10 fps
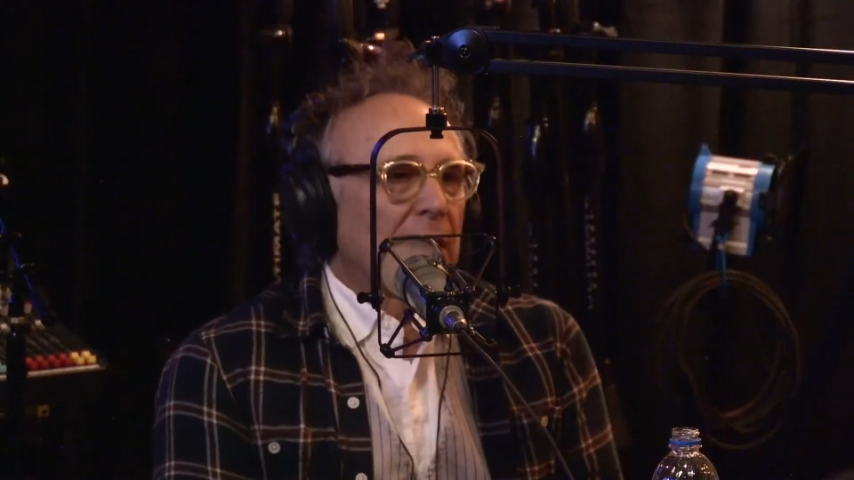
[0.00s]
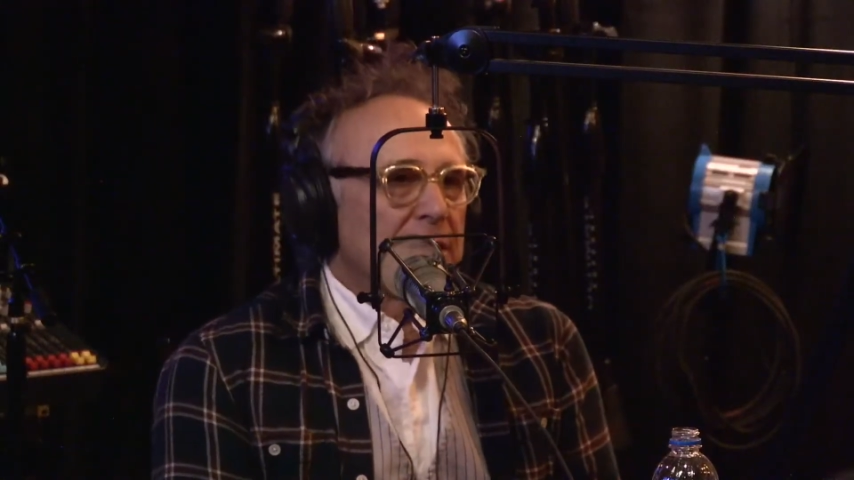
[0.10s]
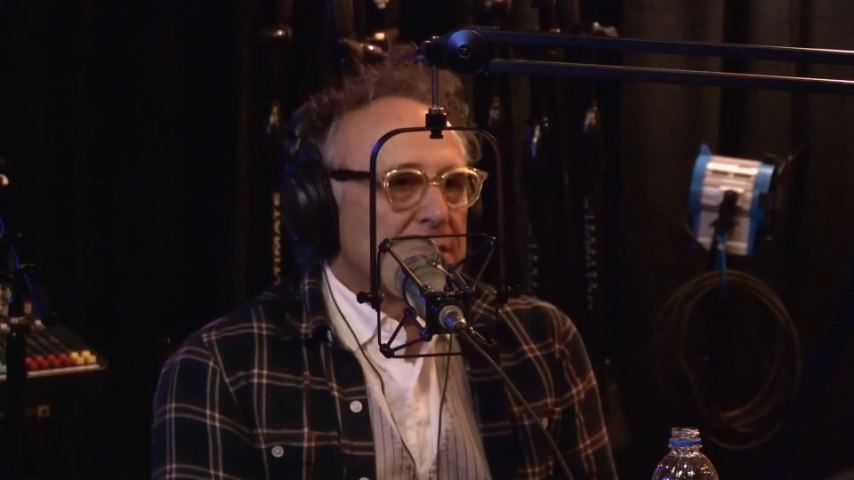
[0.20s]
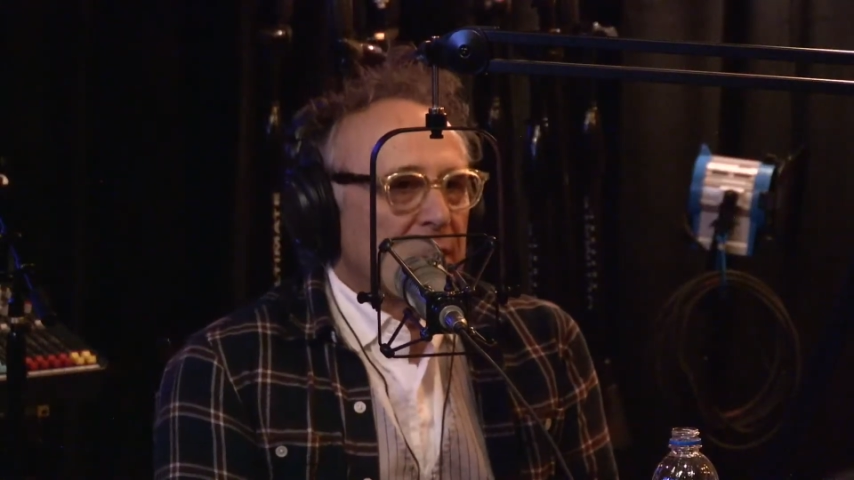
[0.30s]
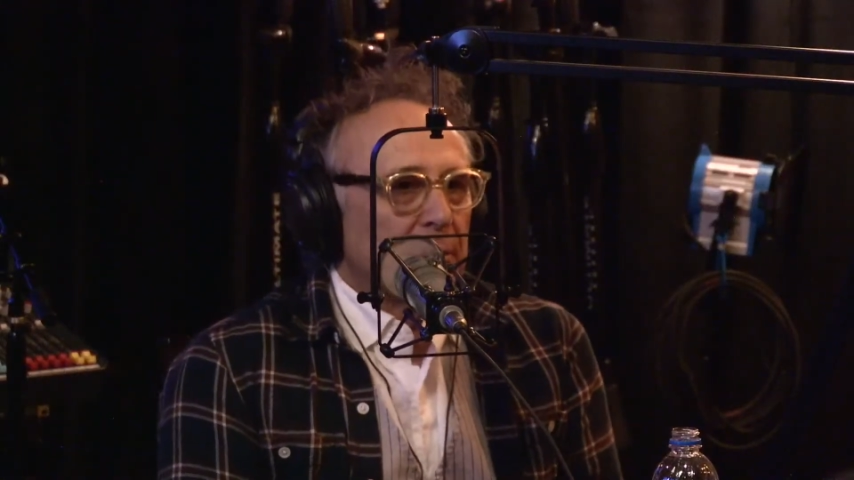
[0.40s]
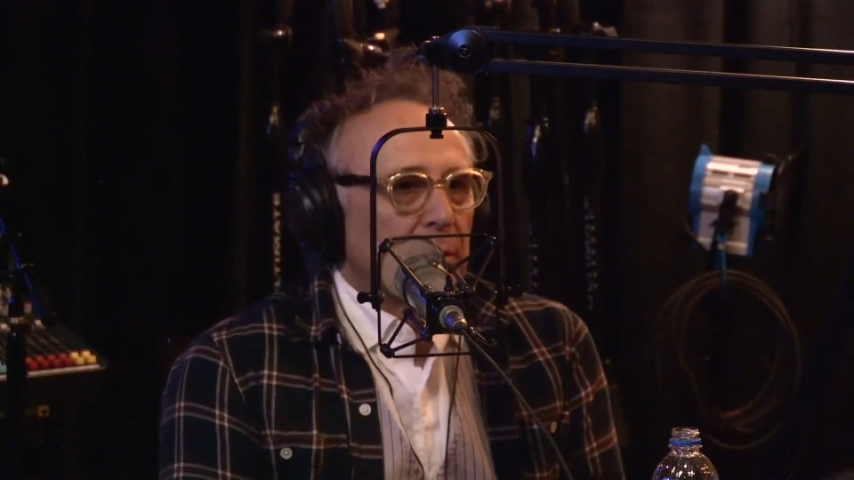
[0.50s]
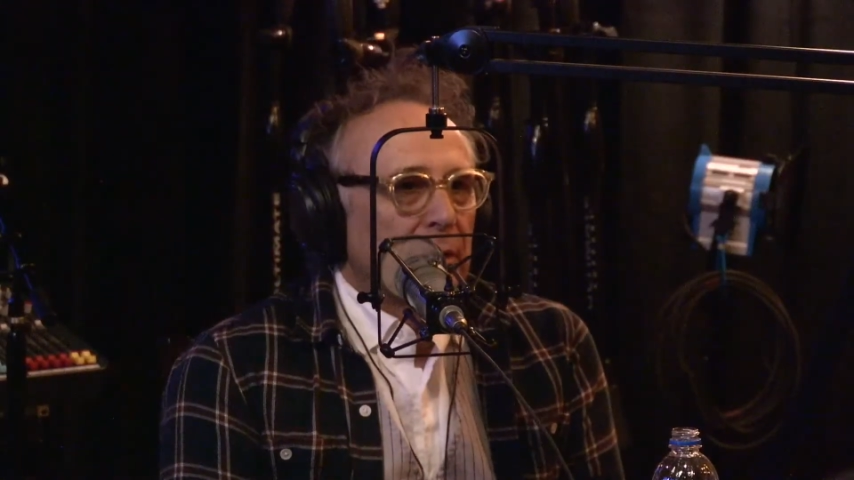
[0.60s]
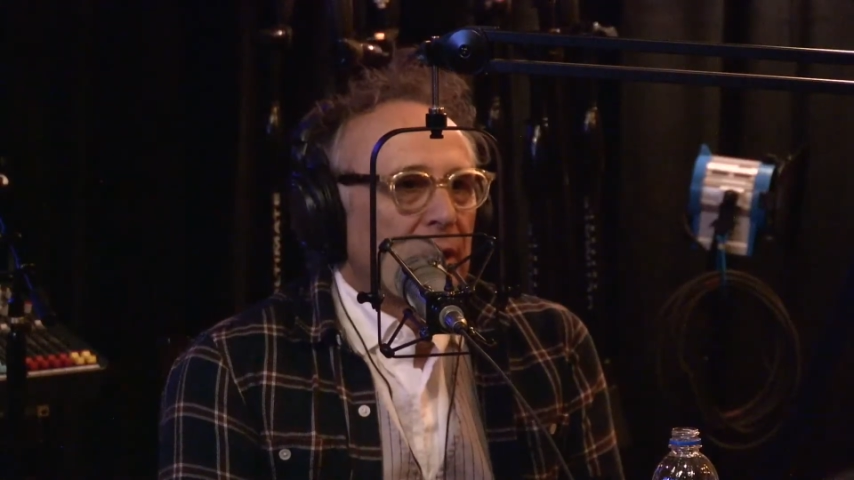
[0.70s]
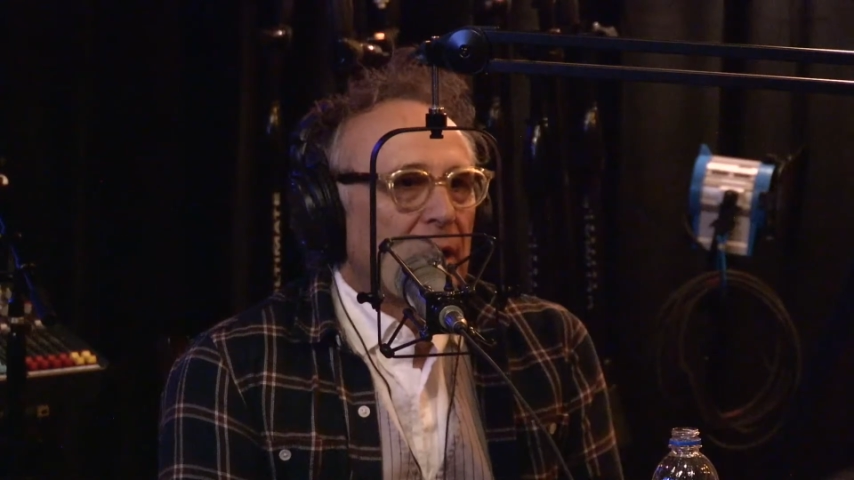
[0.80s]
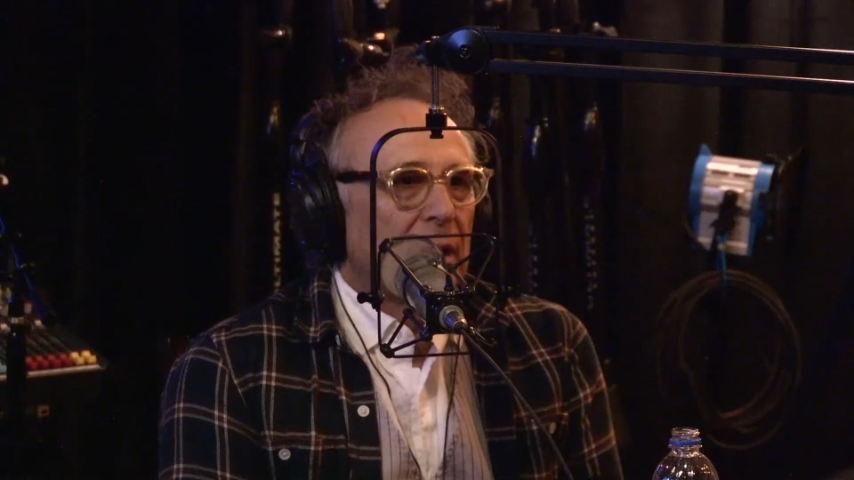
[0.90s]

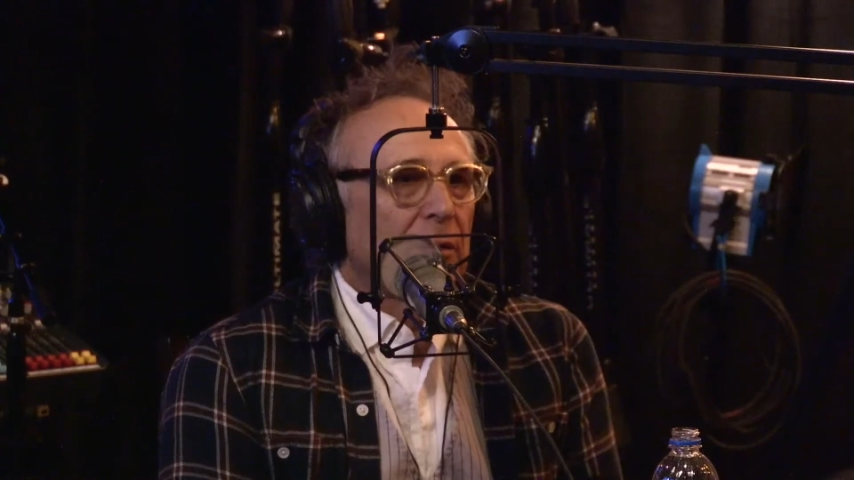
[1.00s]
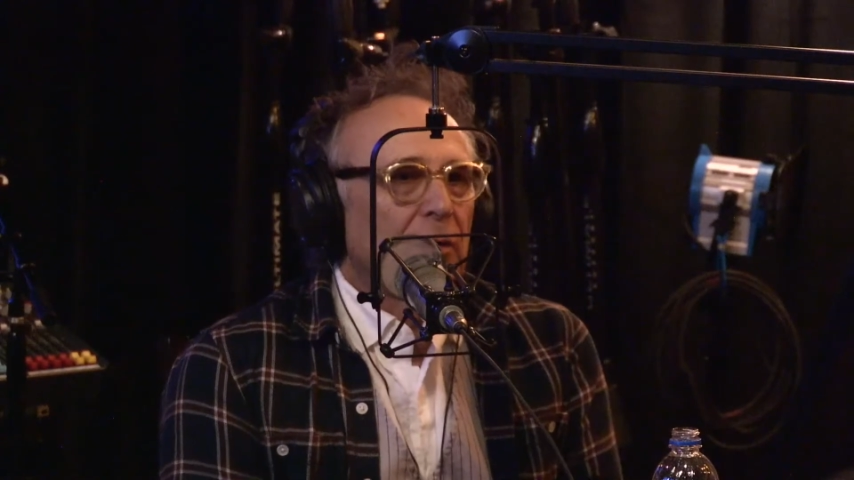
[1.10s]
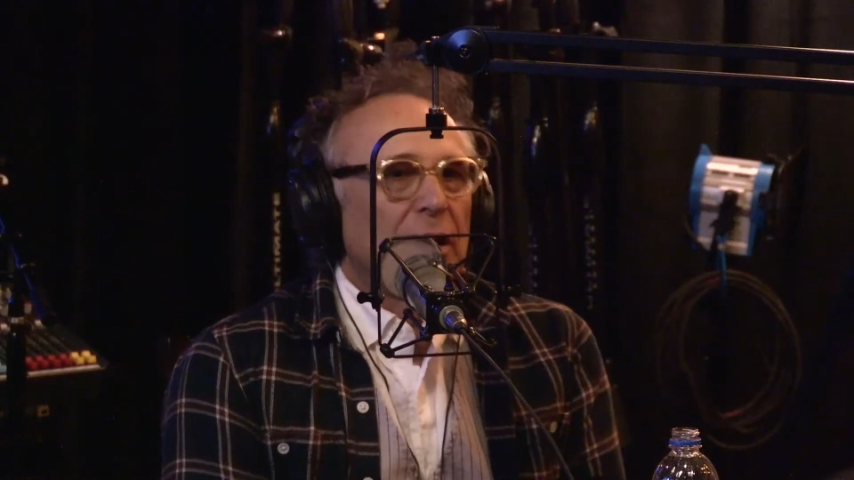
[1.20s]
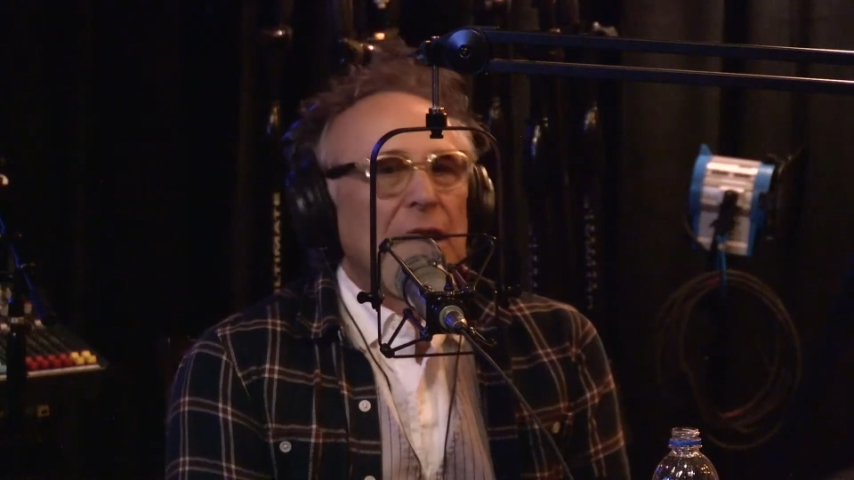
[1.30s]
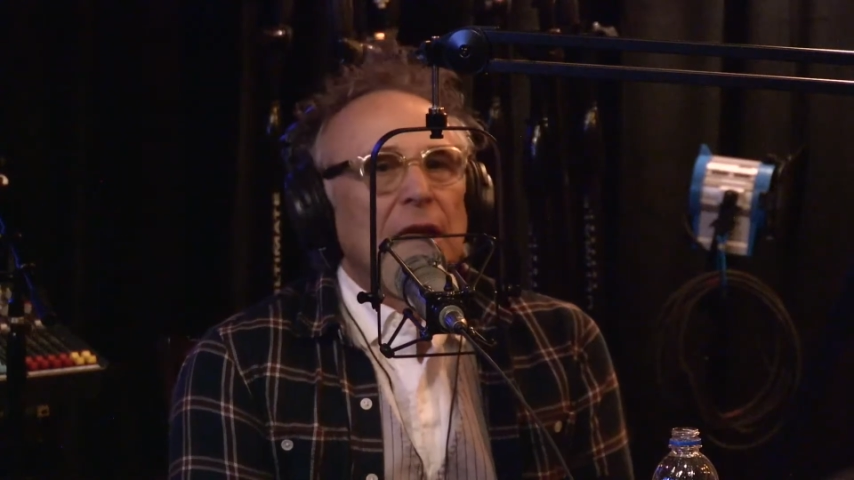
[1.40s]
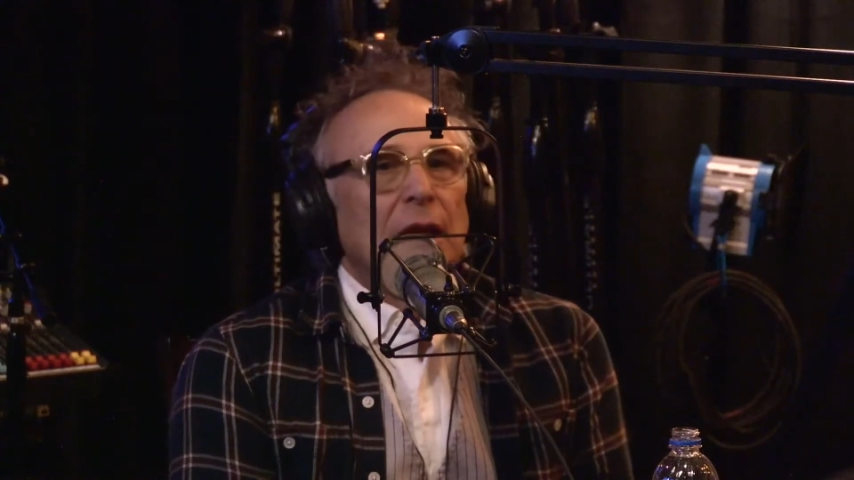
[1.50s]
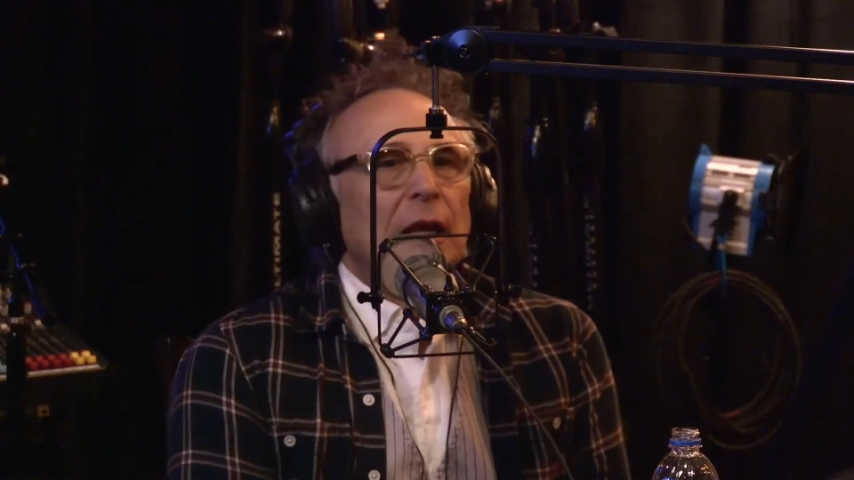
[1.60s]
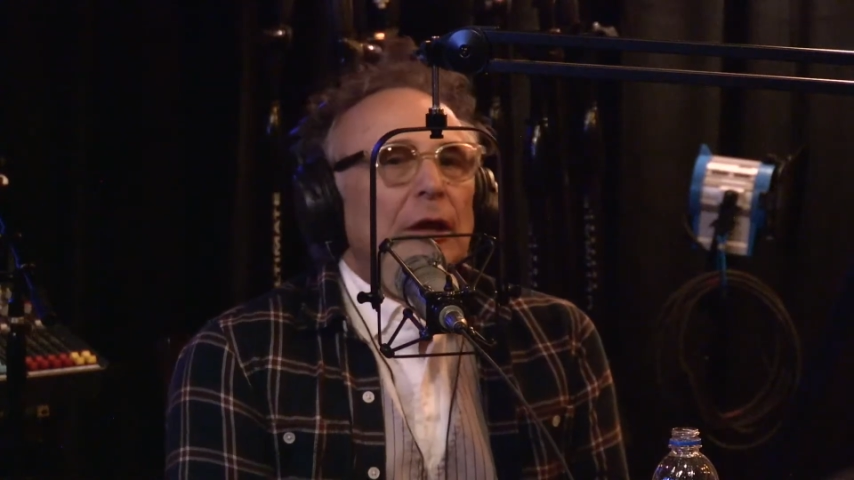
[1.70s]
example, and I learned he